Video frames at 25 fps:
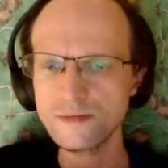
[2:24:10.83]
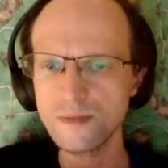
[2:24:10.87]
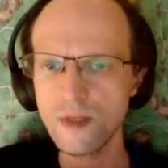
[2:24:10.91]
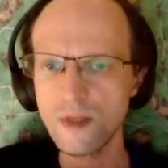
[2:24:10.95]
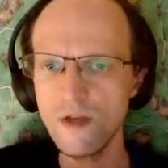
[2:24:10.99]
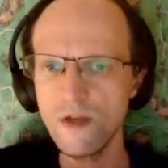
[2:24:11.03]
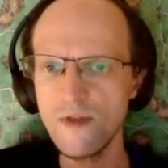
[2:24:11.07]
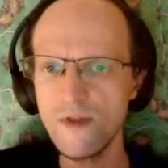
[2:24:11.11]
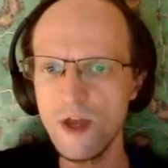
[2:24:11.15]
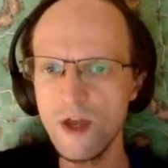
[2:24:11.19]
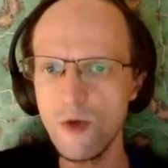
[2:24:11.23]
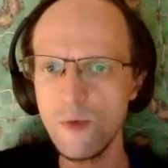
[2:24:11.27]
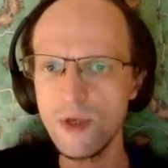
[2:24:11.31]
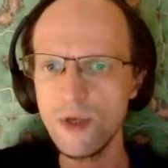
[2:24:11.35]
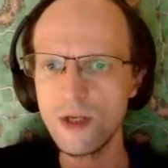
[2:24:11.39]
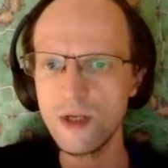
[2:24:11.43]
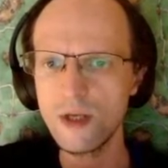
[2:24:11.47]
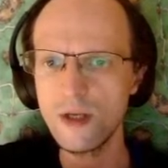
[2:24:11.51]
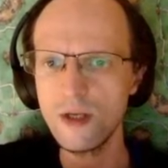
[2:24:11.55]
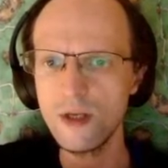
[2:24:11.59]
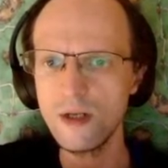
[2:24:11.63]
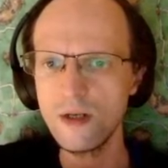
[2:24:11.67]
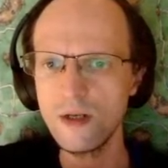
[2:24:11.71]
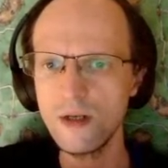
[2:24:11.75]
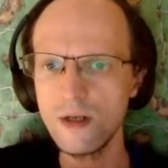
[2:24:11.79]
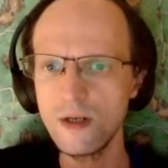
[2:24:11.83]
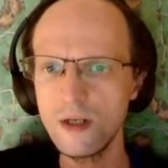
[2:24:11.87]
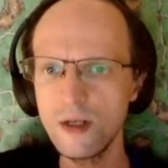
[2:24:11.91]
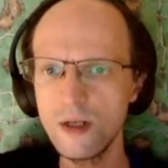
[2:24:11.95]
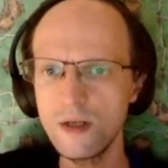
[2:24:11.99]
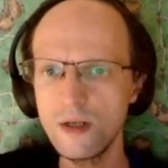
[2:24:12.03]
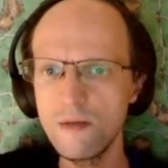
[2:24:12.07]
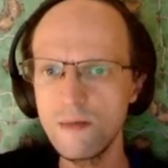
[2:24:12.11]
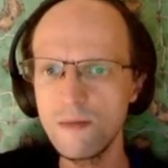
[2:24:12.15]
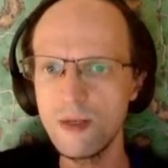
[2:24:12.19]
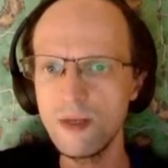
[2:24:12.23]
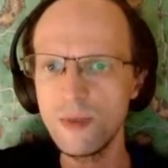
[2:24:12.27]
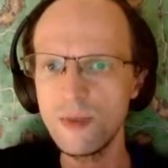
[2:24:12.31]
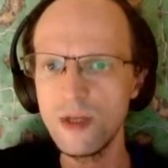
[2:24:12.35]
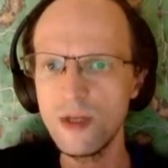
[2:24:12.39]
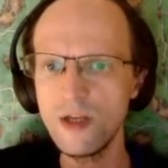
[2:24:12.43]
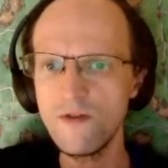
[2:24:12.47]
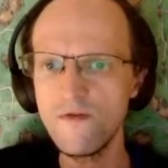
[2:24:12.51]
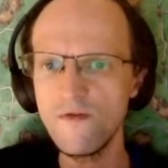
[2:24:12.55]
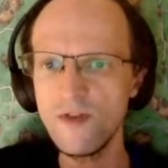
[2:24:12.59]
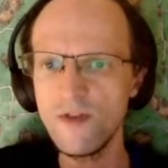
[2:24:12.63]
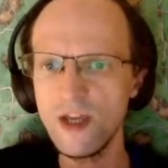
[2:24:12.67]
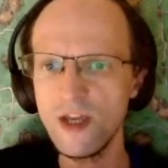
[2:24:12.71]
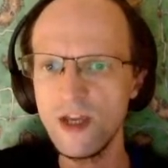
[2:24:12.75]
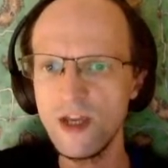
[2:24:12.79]
then we can maybe
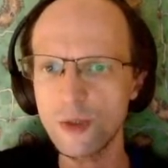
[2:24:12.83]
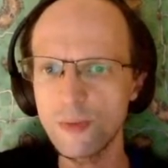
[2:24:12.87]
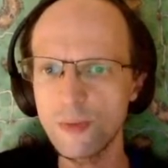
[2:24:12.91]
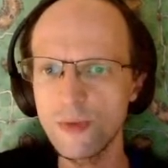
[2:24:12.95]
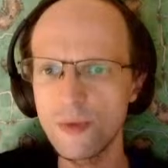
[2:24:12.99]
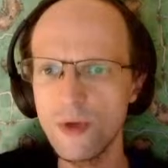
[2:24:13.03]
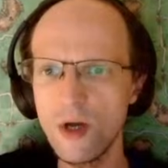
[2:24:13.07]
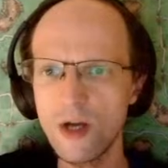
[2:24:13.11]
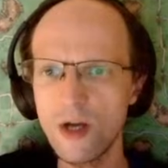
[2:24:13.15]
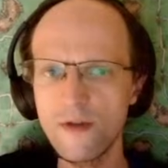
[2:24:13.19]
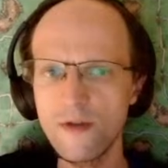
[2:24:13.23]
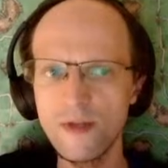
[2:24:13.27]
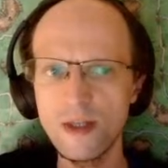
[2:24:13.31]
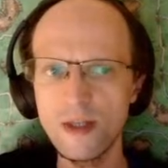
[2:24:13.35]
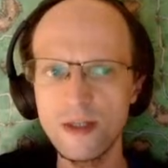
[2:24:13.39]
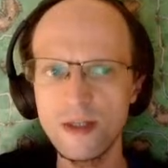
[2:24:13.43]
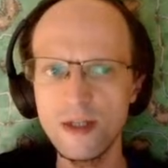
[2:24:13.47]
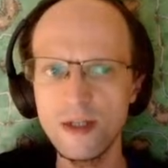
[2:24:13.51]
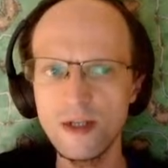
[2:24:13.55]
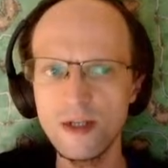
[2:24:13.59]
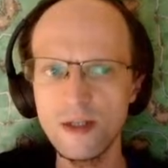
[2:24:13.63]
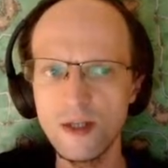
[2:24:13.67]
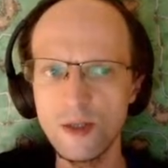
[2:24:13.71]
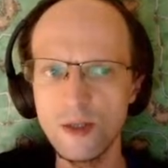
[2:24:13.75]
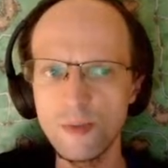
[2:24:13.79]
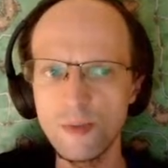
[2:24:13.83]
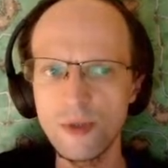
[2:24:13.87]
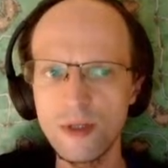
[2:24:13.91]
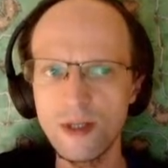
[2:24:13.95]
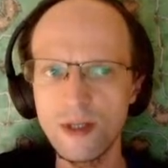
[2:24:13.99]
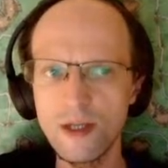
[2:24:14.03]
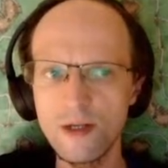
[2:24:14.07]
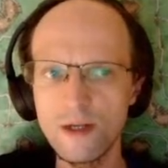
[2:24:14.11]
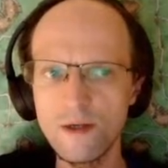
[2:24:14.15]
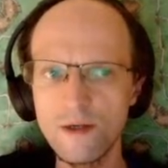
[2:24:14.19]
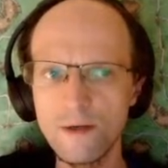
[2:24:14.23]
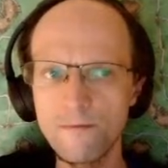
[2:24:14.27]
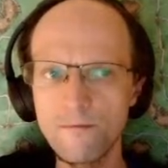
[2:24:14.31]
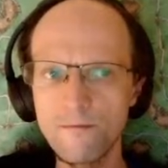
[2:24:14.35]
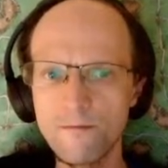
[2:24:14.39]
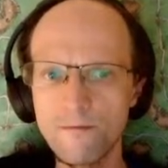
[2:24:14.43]
invade or block that city a little bit later.